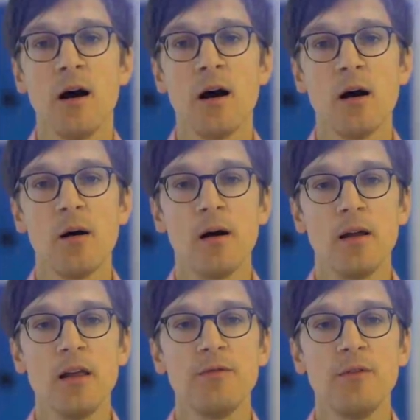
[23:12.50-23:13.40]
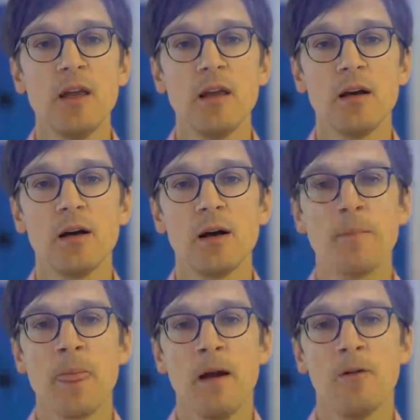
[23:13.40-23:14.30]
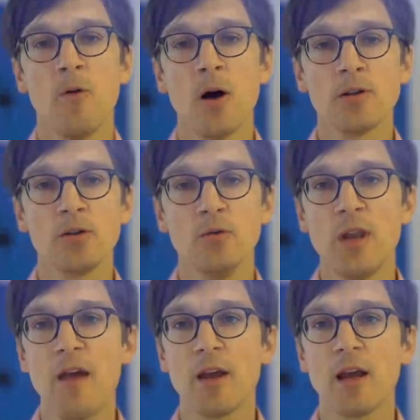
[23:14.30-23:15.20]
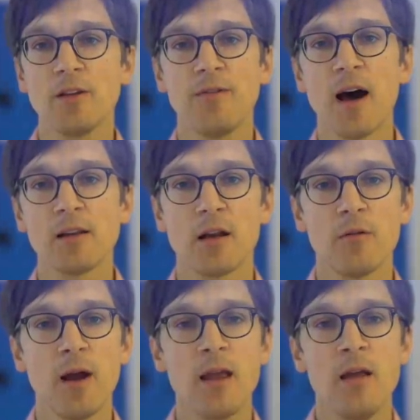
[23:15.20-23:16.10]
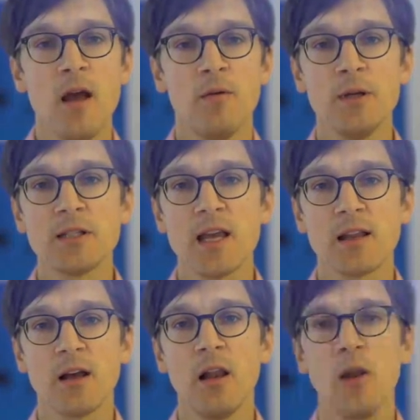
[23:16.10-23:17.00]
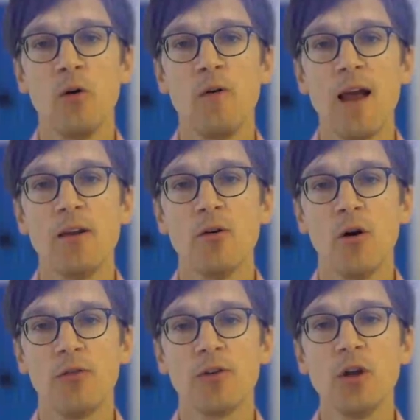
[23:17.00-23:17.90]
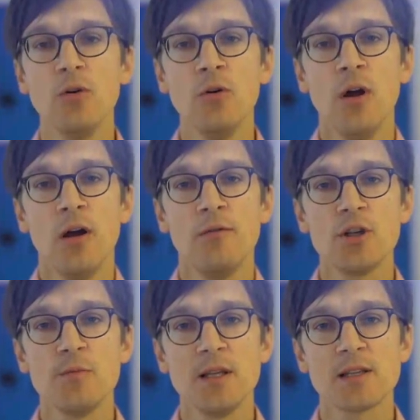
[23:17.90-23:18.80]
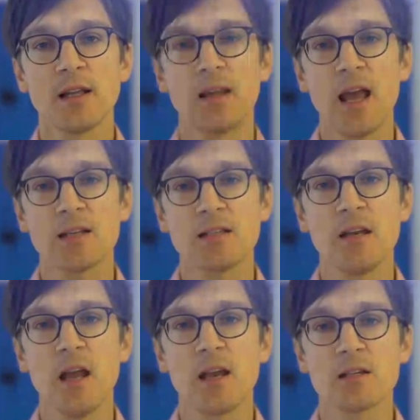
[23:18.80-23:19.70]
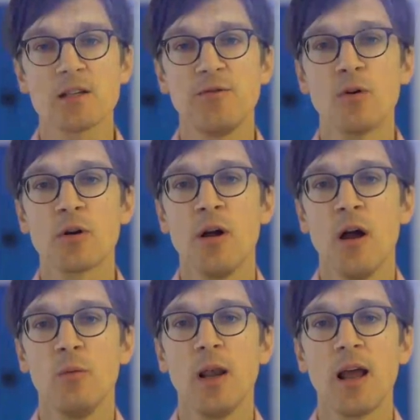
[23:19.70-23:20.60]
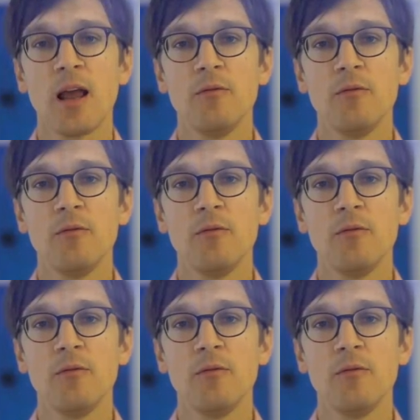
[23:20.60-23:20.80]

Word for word: Uh, if we um, want to navigate farther away, we set a low value of Q, which means that S three and S four will,